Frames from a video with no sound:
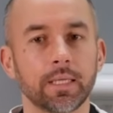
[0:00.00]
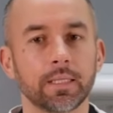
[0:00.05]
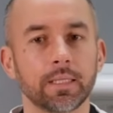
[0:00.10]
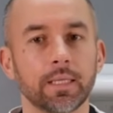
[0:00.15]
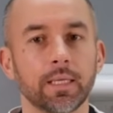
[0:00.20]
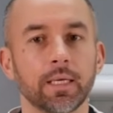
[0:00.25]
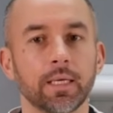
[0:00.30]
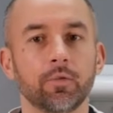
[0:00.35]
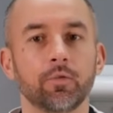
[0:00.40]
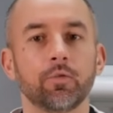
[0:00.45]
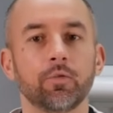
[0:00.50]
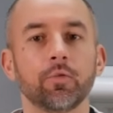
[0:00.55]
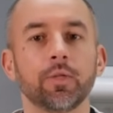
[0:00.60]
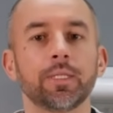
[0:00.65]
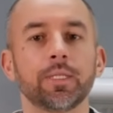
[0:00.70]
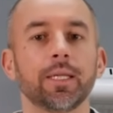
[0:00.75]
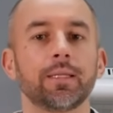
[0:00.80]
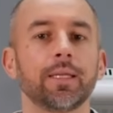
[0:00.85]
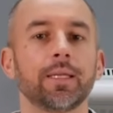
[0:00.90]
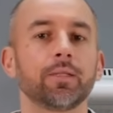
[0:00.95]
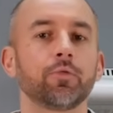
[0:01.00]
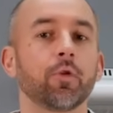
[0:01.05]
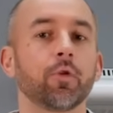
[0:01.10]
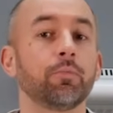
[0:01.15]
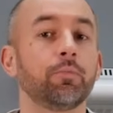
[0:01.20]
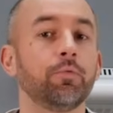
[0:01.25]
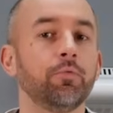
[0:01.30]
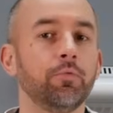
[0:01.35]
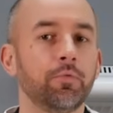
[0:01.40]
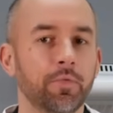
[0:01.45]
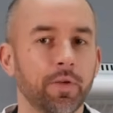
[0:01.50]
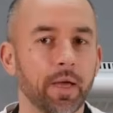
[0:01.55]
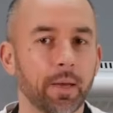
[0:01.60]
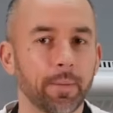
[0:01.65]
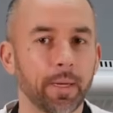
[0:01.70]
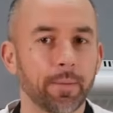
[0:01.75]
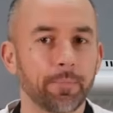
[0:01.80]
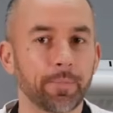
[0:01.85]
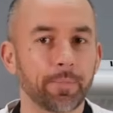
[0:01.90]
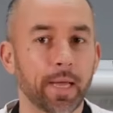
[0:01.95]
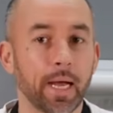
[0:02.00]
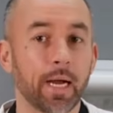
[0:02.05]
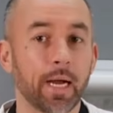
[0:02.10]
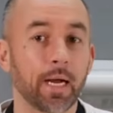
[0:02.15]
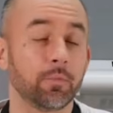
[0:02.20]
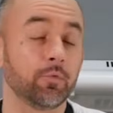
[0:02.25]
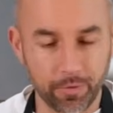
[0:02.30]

to ensure your mousse is properly set.